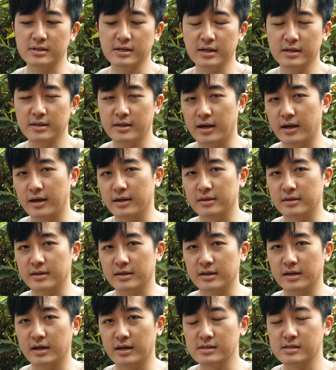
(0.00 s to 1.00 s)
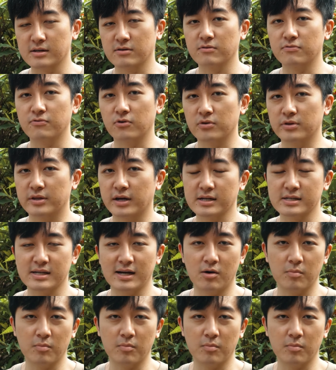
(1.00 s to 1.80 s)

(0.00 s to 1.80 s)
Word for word: say that the A74 does